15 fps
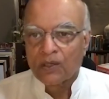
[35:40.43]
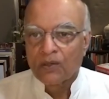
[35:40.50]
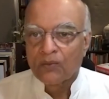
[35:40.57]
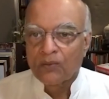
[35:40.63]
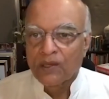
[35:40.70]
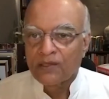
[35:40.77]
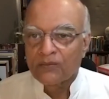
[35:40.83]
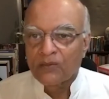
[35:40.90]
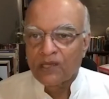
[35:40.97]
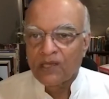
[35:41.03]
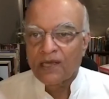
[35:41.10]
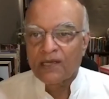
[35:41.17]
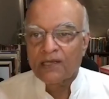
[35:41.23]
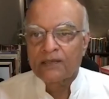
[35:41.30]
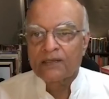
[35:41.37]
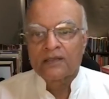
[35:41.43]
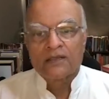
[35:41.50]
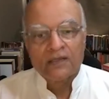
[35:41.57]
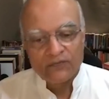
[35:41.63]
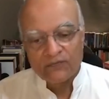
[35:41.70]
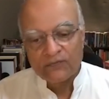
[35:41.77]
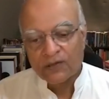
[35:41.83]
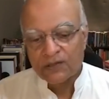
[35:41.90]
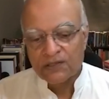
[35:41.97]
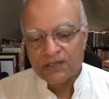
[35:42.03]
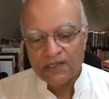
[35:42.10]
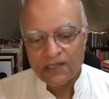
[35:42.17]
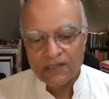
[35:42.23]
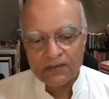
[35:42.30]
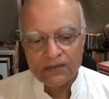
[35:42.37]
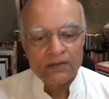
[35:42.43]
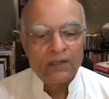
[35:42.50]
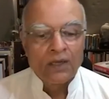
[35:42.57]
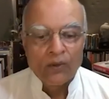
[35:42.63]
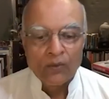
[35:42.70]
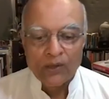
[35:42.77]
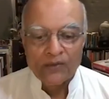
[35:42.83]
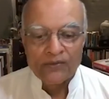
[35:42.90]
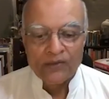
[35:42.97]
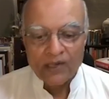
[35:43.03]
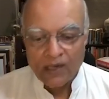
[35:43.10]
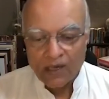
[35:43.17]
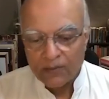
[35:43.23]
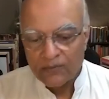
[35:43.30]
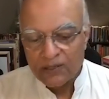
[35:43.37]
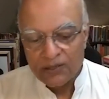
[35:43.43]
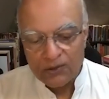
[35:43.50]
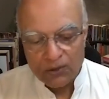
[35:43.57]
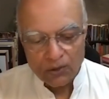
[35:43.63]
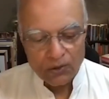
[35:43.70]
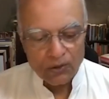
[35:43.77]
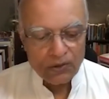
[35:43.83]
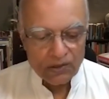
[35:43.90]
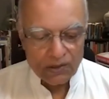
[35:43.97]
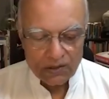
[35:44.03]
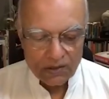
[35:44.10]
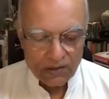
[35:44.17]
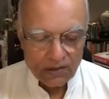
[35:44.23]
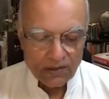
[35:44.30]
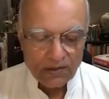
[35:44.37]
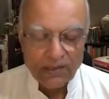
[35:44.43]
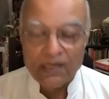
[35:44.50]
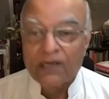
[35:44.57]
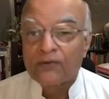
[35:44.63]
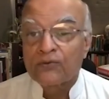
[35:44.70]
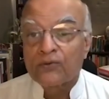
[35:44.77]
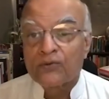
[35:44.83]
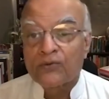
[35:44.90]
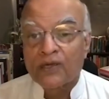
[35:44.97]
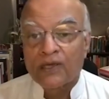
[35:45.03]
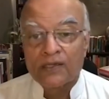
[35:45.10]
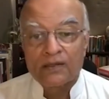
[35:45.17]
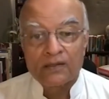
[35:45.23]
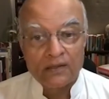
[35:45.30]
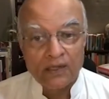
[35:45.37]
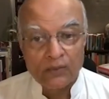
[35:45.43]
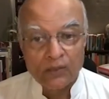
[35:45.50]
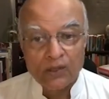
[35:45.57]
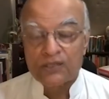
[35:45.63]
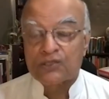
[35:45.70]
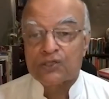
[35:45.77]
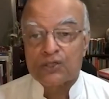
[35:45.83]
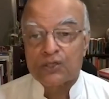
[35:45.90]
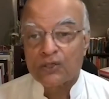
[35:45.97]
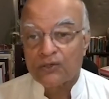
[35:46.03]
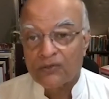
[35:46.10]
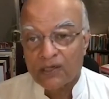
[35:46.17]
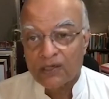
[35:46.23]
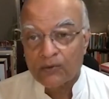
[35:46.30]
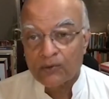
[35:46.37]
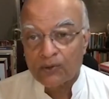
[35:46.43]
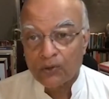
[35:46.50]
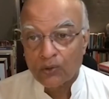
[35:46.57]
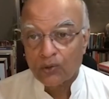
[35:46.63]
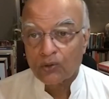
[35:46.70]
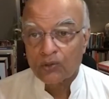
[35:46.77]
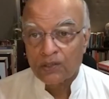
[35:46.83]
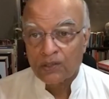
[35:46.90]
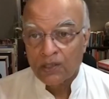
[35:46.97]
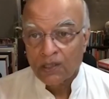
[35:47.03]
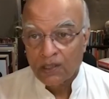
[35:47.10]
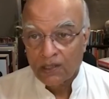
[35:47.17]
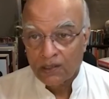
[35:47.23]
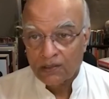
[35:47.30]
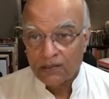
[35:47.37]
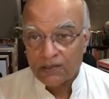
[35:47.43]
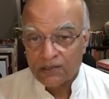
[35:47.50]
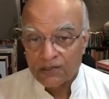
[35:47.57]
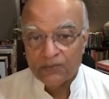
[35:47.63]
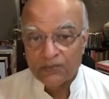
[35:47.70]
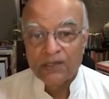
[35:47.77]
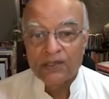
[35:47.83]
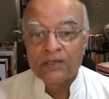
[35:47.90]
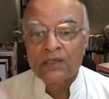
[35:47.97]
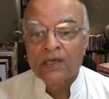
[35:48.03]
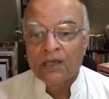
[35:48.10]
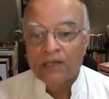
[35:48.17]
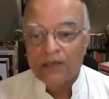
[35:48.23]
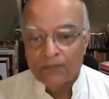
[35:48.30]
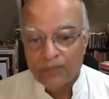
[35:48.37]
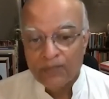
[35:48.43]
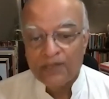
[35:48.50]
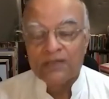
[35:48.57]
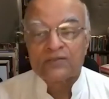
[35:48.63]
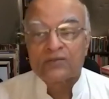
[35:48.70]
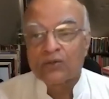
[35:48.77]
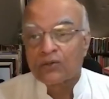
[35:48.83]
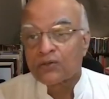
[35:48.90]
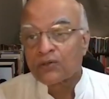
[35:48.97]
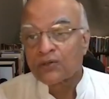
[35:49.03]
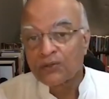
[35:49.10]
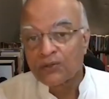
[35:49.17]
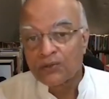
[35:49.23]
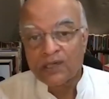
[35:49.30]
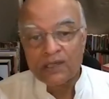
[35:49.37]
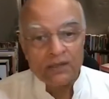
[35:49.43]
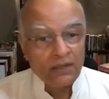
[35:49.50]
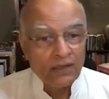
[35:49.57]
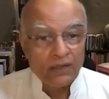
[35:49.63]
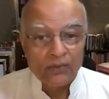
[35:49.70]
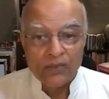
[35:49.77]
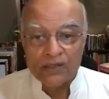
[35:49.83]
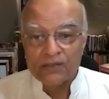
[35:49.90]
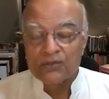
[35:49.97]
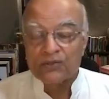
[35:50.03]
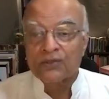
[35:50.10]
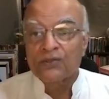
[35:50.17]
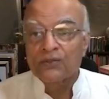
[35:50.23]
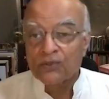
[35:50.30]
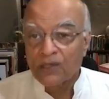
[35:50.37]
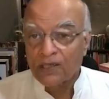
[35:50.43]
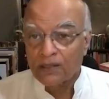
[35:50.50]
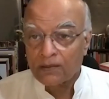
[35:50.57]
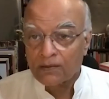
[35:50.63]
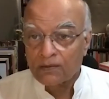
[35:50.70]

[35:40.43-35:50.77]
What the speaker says: When we had in 48, when the army told Nehru that they weren't sure they could hold in Kashmir, please go to the UN. He went to the UN